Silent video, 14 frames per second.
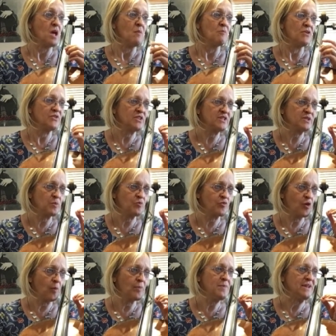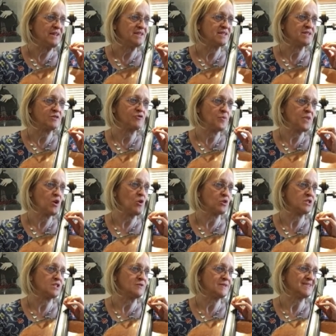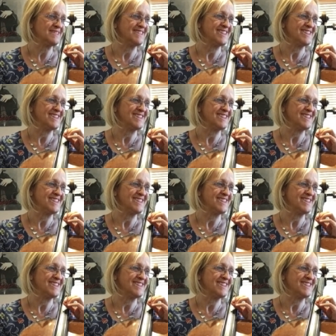But the problem is, from the octaves